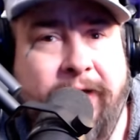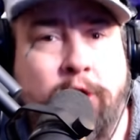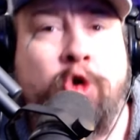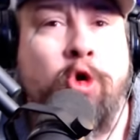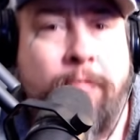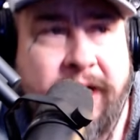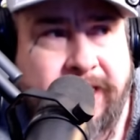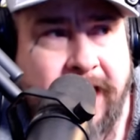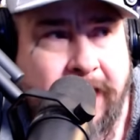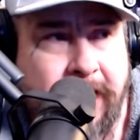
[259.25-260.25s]
should be
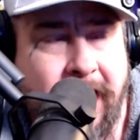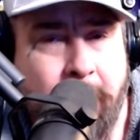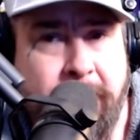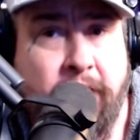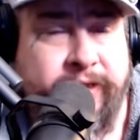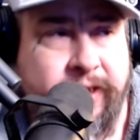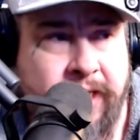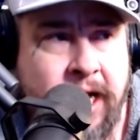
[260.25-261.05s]
taken down because it's